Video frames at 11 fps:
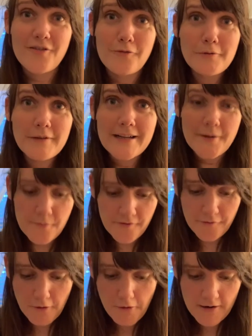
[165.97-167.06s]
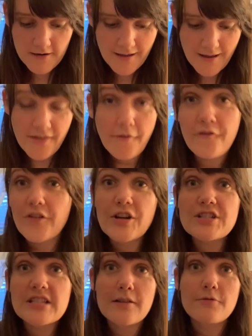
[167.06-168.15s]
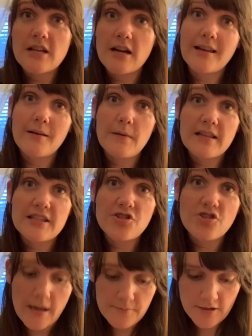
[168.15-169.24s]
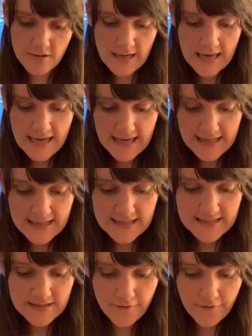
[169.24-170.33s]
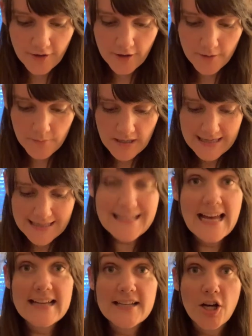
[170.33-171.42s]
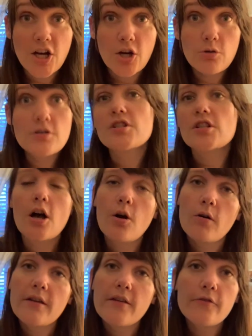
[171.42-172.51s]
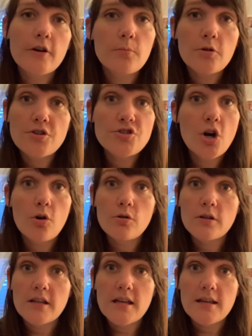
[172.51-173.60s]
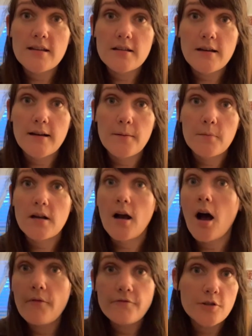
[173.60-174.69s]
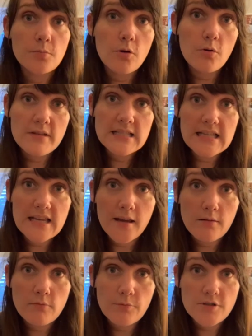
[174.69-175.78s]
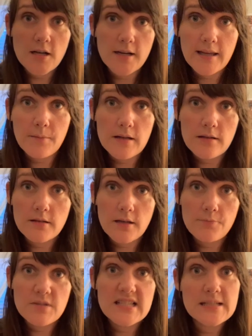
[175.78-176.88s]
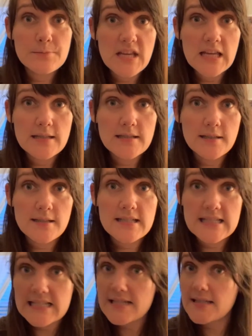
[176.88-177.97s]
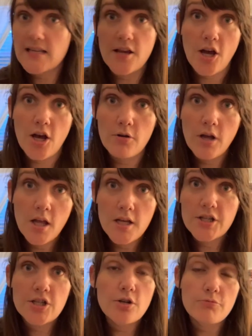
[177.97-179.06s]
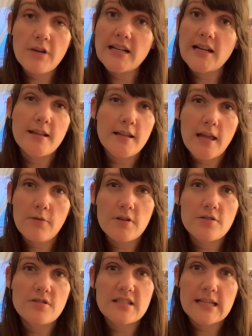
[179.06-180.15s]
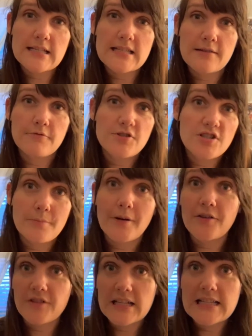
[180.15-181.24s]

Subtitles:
if we're ready to move forward, the first thing we're talking about this chapter is the verb nego. So the verb we're totally comfortable with seeing when we're talking about speaking sentences is deco. You know, right out of the gate, we use dixit, which is the perfect